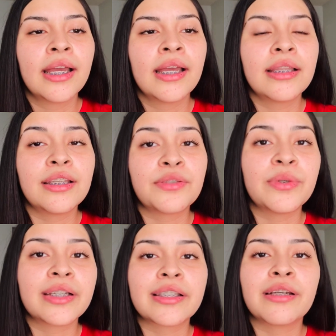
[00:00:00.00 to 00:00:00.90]
this
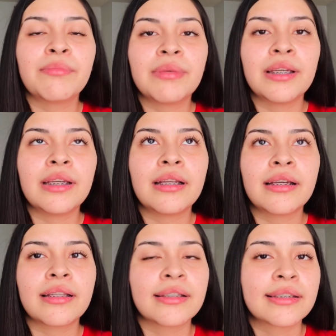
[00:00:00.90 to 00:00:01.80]
week is gonna be like
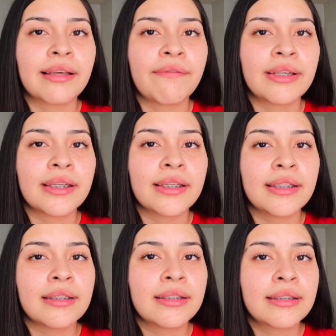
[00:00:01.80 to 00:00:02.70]
in the
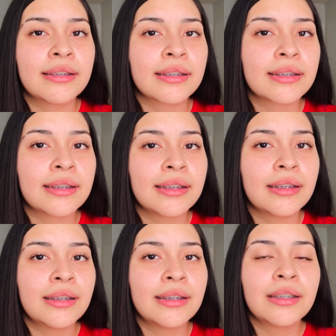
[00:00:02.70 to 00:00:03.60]
70s,
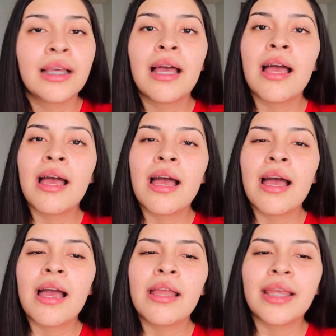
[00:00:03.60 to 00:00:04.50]
60s.
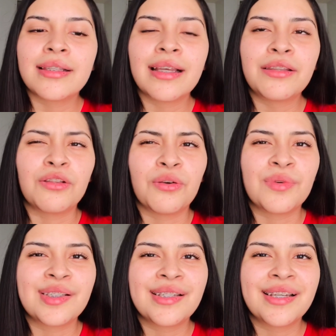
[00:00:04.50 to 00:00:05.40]
That's like the
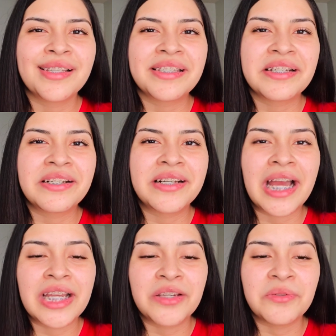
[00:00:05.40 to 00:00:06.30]
lowest it gets here.
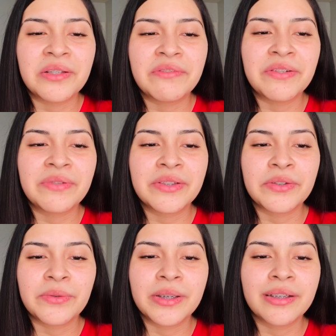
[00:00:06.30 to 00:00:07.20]
I do live in
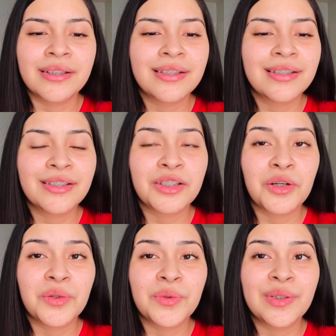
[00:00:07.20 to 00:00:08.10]
Arizona,
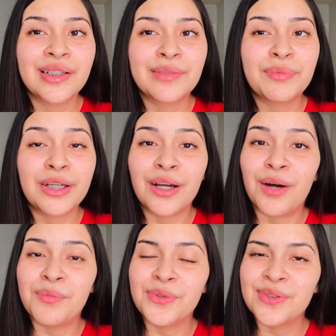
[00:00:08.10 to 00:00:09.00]
so it's pretty hot
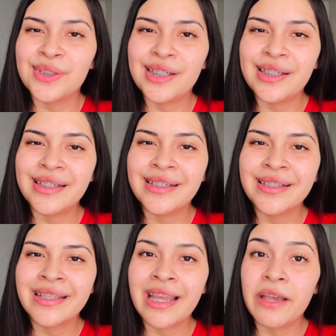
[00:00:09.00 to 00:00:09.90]
mostly
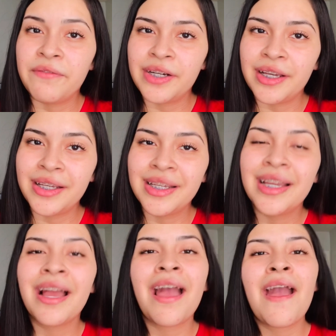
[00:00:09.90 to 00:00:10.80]
every day
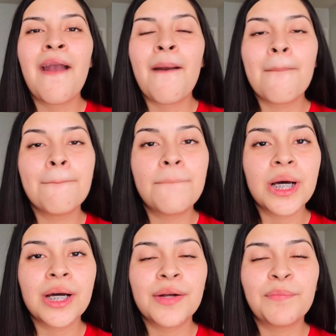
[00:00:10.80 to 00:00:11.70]

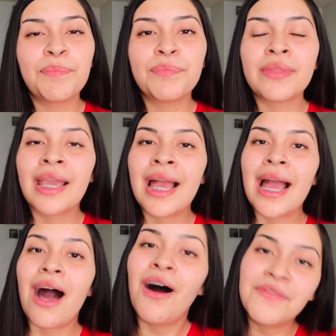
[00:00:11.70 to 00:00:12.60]
but
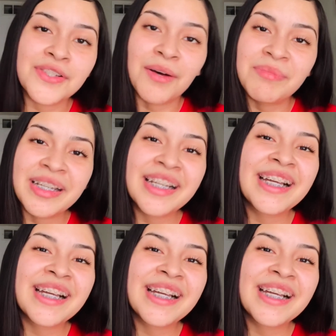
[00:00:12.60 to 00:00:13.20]
off topic